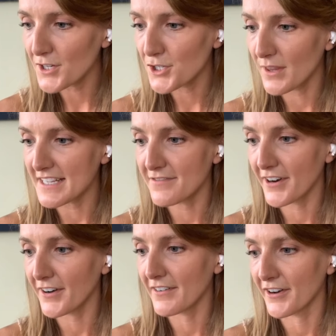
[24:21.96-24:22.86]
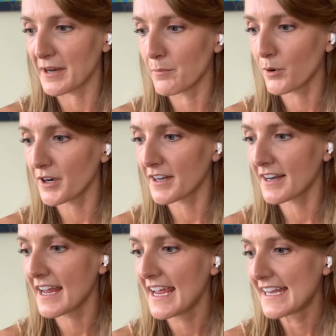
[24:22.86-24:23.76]
So that's very, very
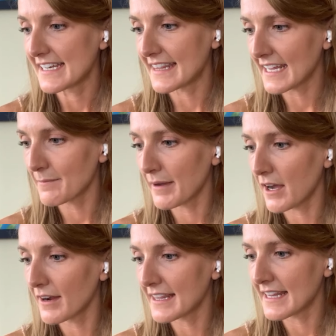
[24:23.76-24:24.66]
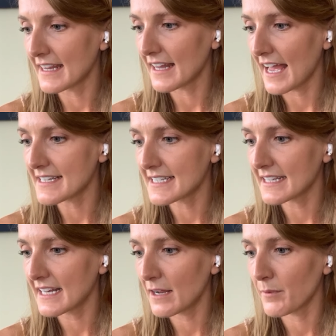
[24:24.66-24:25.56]
important to think about. And then the last
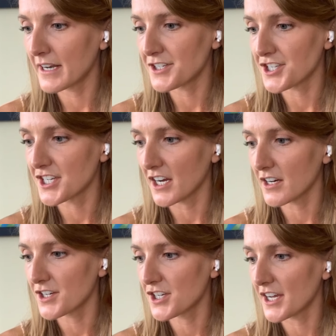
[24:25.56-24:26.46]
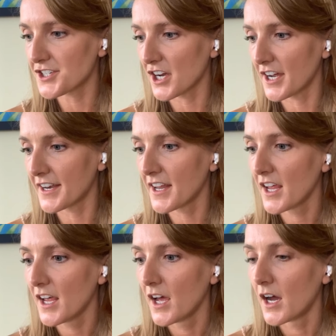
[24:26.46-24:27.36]
thing that I want to just touch on
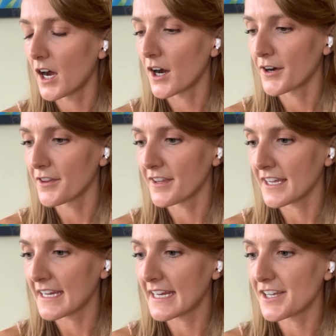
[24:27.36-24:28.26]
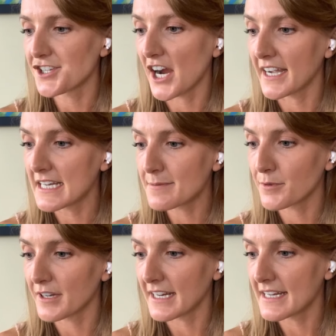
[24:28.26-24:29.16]
are the Chinese
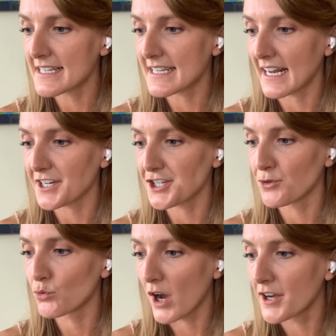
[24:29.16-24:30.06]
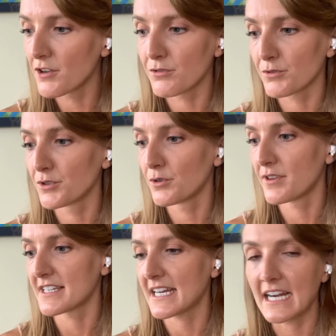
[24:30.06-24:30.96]
meridians that actually run through
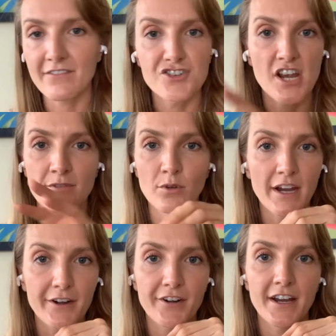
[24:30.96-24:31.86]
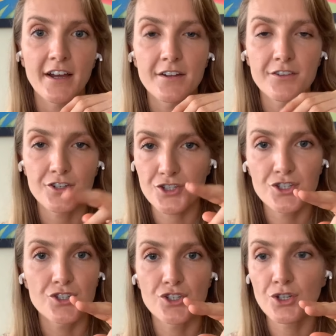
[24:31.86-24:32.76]
this kind of general area. There's
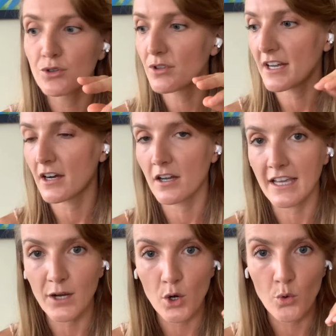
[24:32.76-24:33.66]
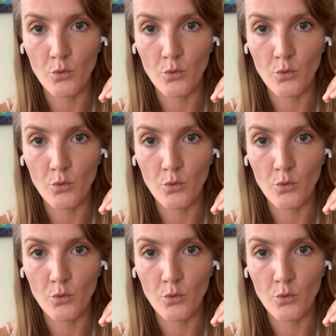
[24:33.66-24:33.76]
two that are like